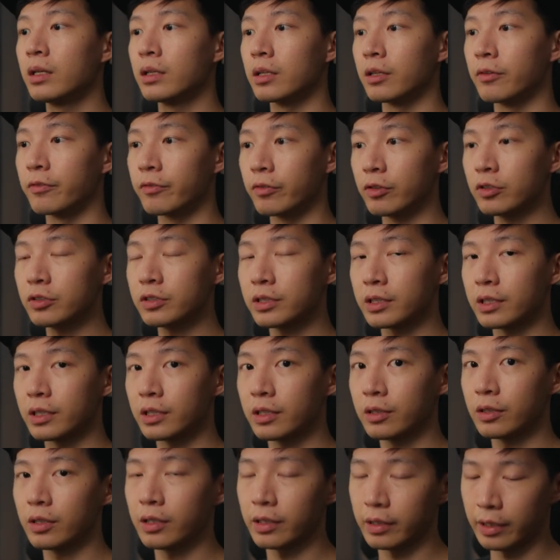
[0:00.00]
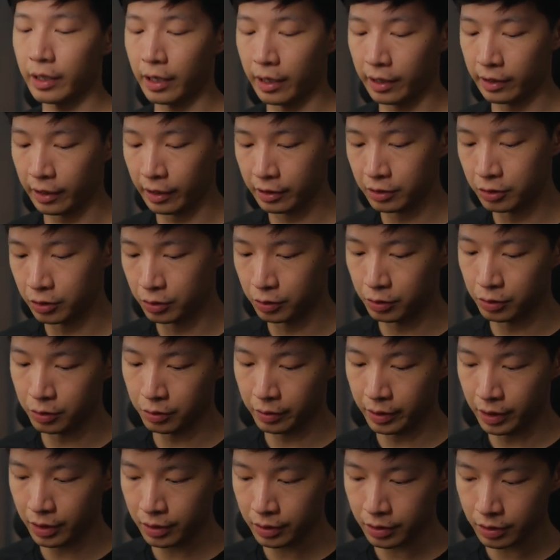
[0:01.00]
The first thing that I like to do
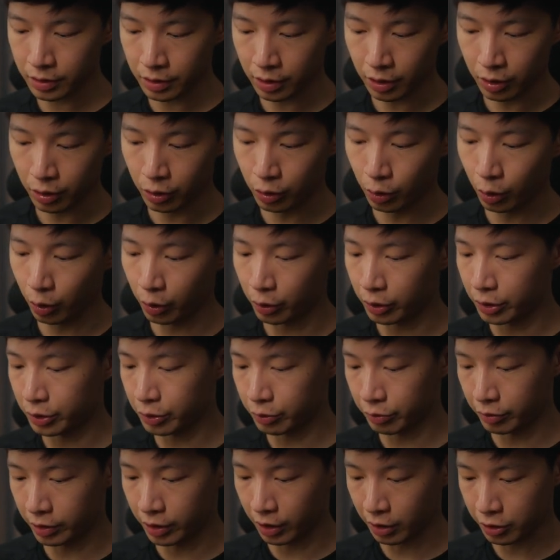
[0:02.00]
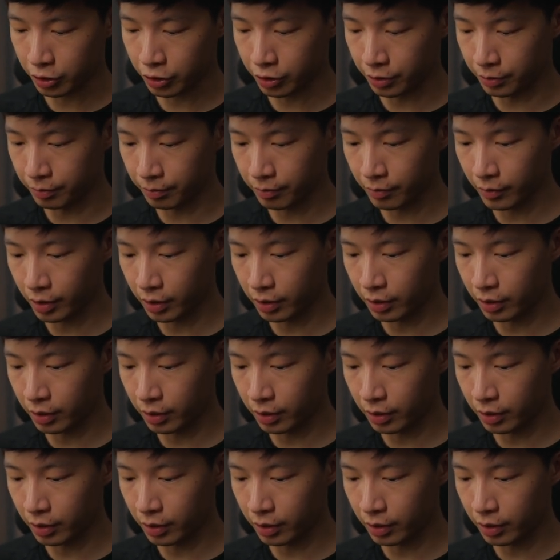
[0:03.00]
is noise reduction.